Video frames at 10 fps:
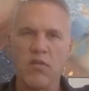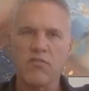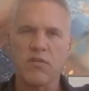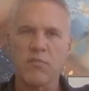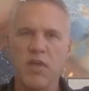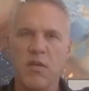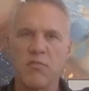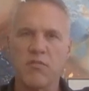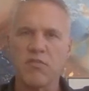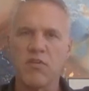are. There's
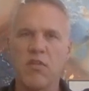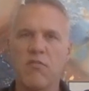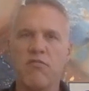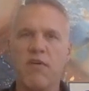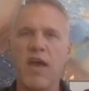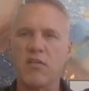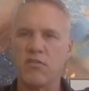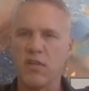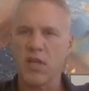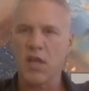sometimes there's other
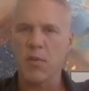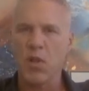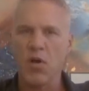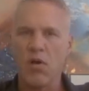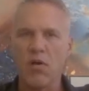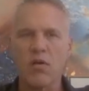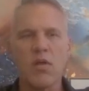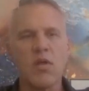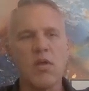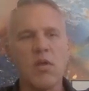factors that come along.
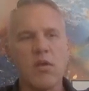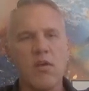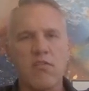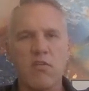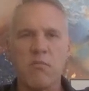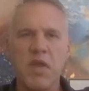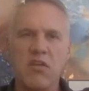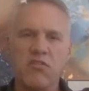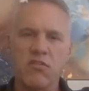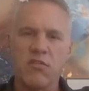So
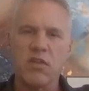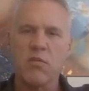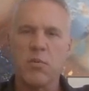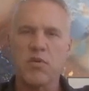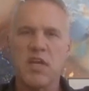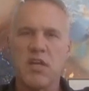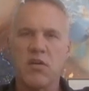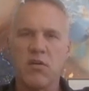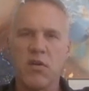make sure that you protect